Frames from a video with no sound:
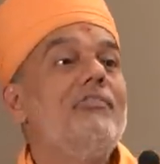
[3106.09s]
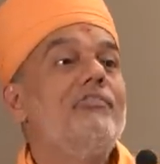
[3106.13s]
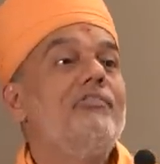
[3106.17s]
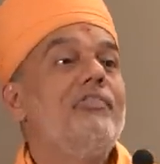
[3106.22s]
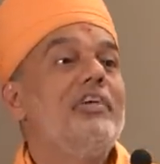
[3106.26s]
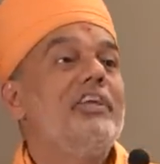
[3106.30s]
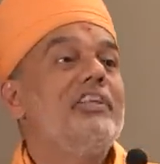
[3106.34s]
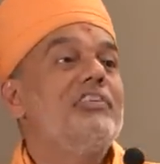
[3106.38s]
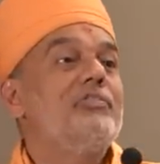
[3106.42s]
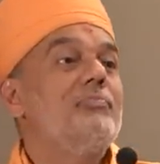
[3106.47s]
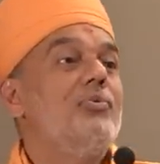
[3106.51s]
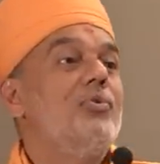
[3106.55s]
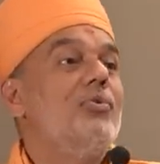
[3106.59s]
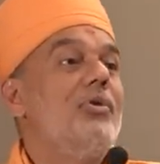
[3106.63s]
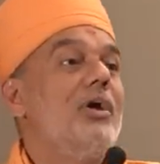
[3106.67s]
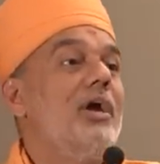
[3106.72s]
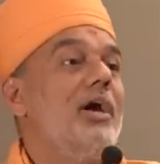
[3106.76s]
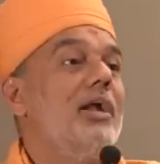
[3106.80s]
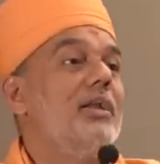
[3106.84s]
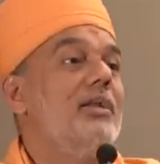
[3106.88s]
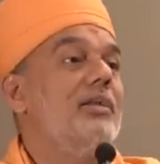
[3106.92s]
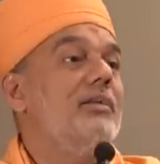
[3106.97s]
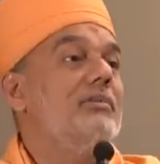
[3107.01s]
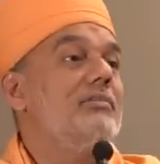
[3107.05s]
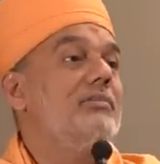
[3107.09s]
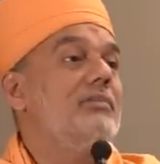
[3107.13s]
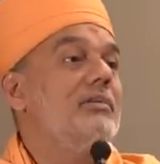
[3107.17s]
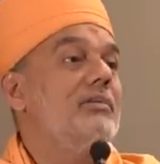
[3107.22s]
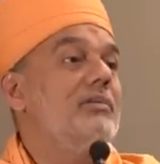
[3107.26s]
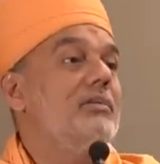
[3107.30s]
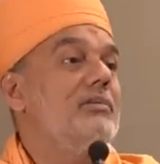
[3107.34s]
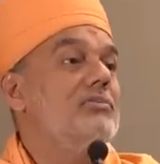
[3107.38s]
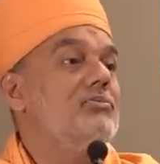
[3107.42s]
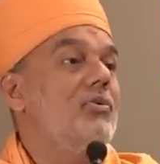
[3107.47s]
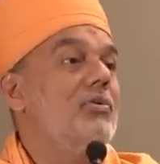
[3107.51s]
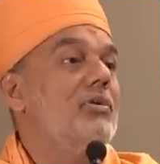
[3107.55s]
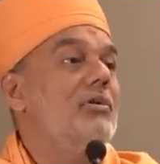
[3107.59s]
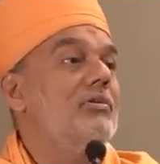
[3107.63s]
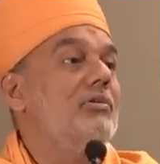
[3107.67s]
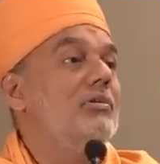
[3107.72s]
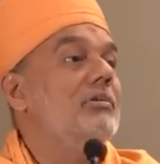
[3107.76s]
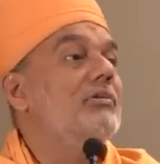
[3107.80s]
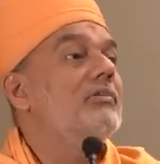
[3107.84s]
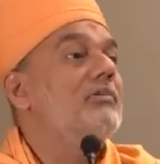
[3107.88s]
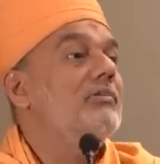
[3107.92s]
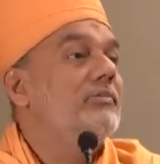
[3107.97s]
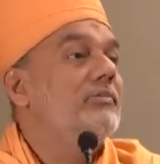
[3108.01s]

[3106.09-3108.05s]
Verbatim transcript: Facebook Addiction Disorder.